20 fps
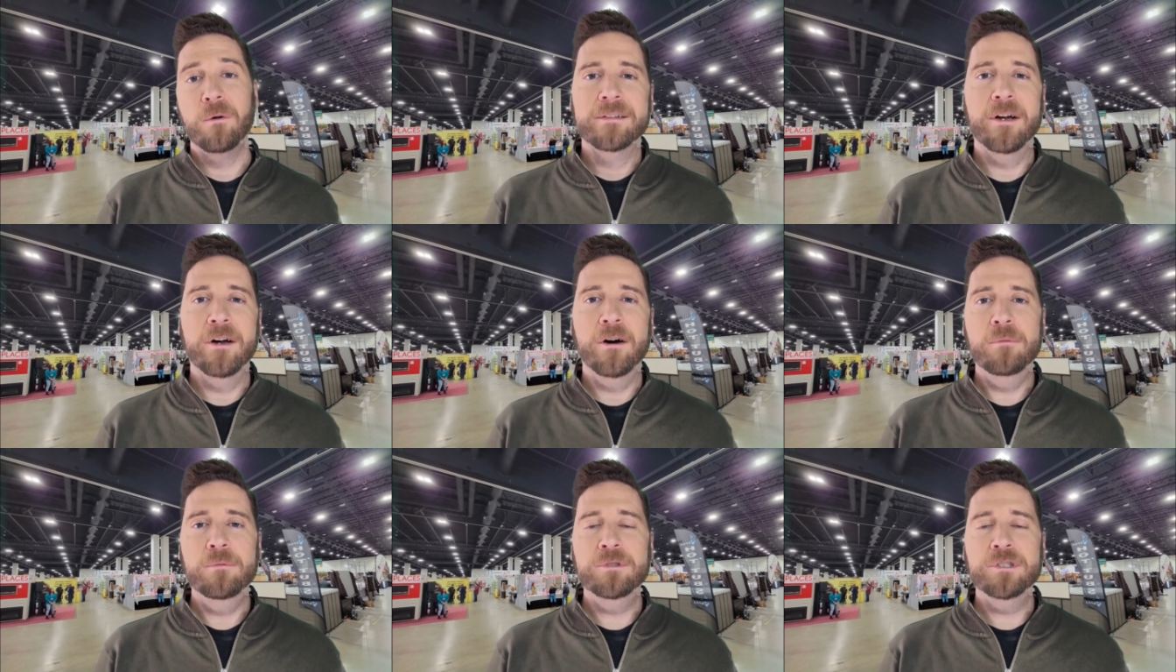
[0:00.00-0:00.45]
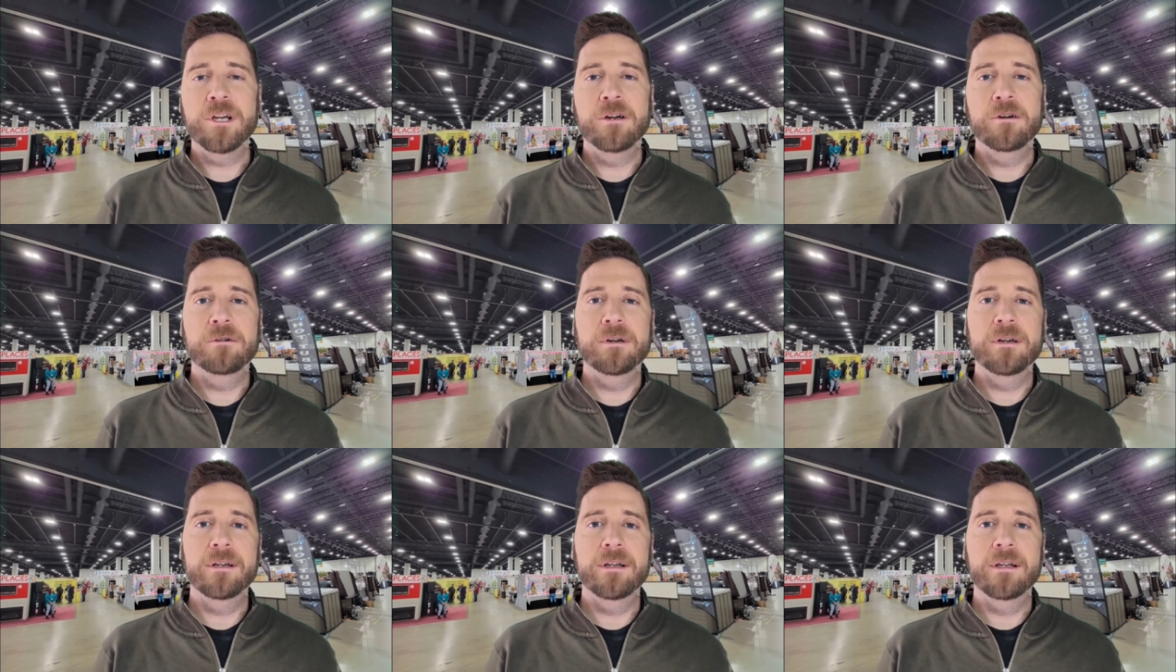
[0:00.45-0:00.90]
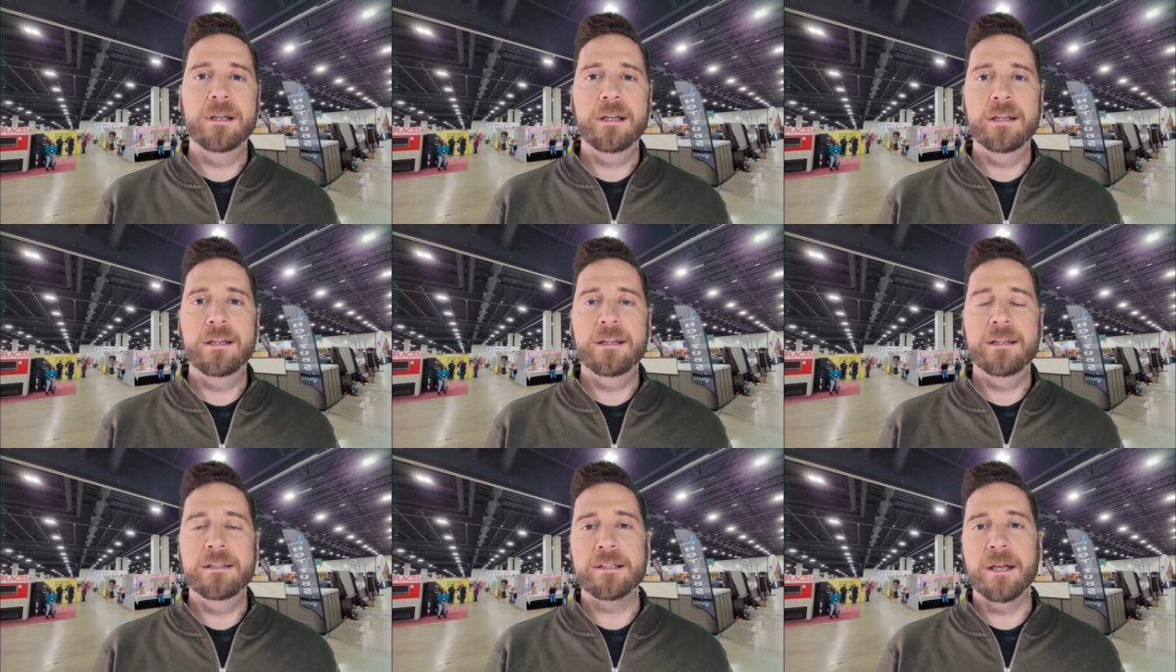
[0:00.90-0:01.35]
The home show
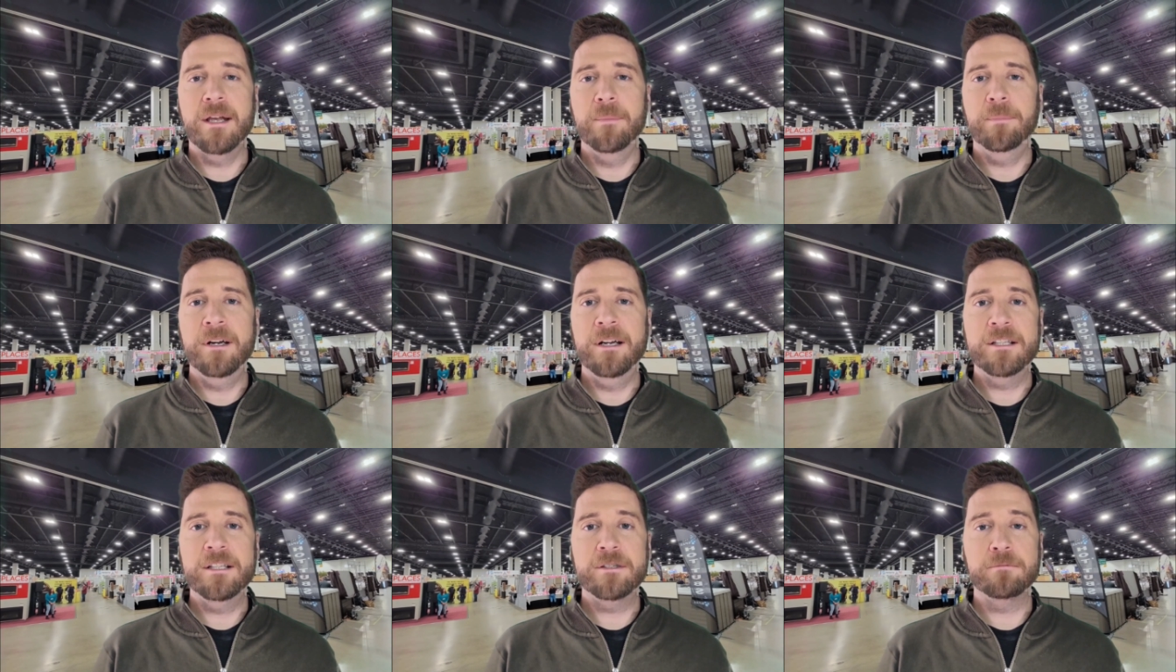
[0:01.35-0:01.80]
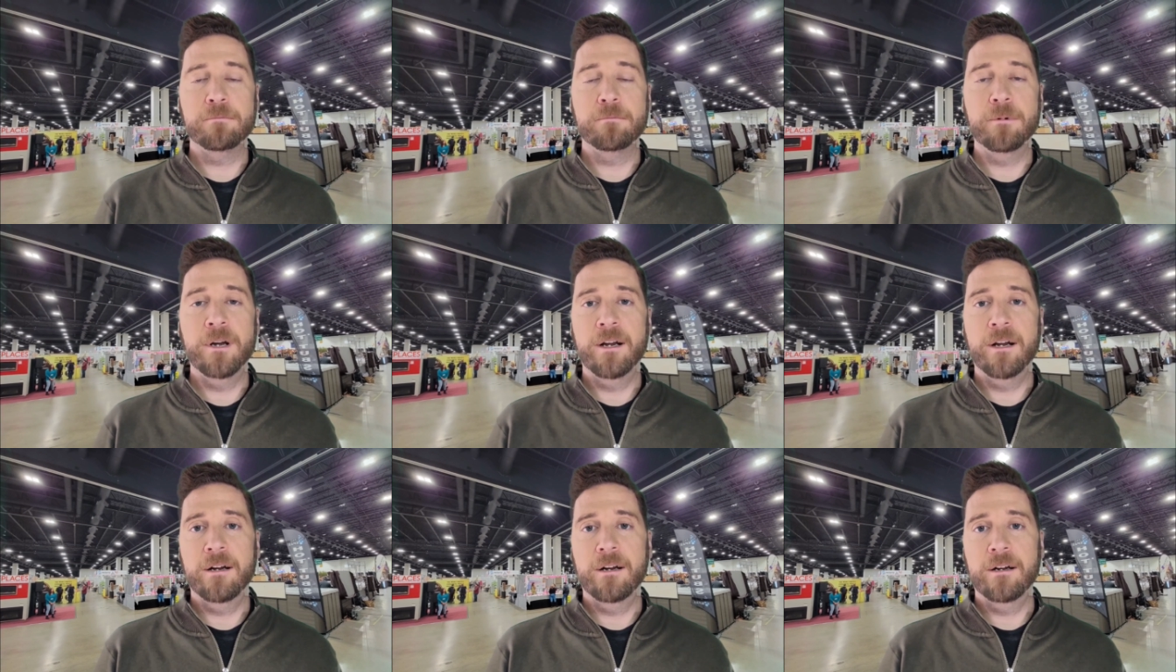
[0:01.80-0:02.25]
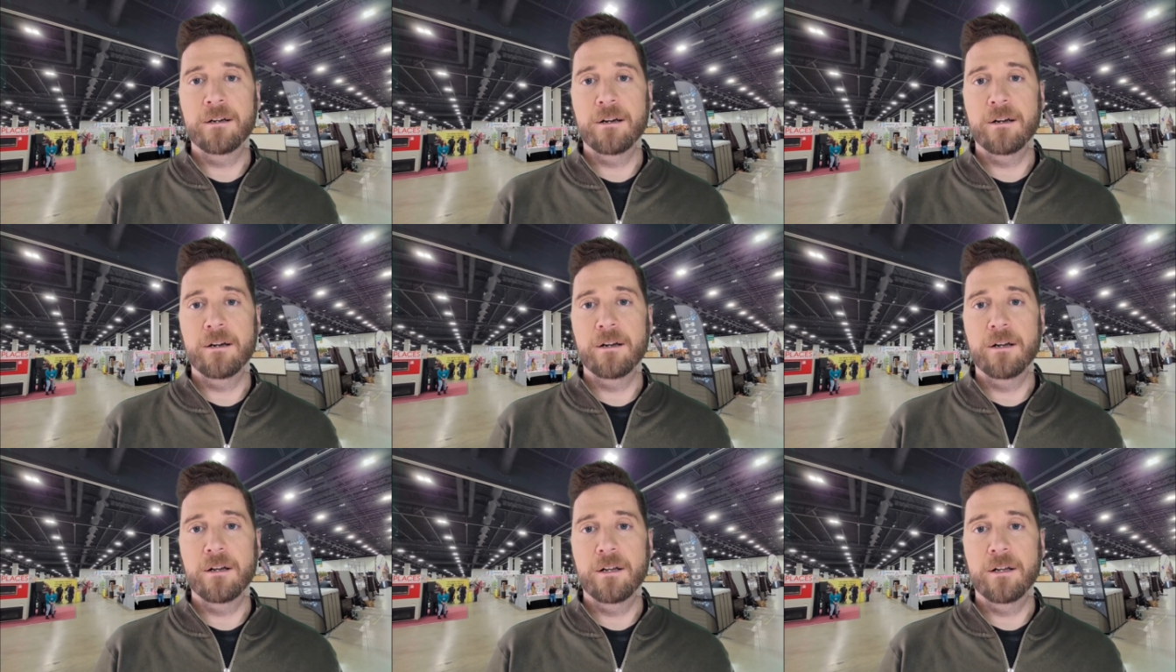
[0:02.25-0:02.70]
is a place where